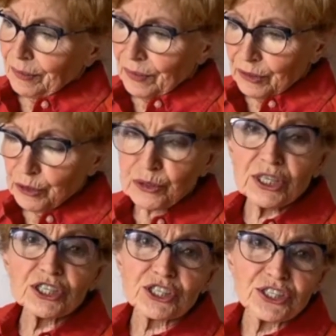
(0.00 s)
the
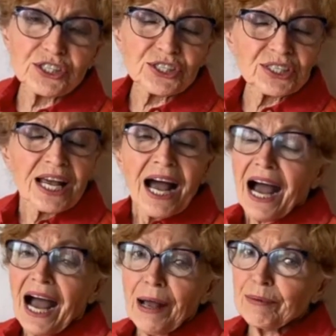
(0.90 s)
traditions, and
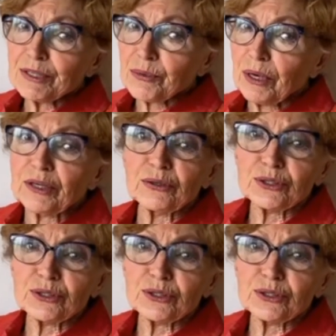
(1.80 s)
I was the one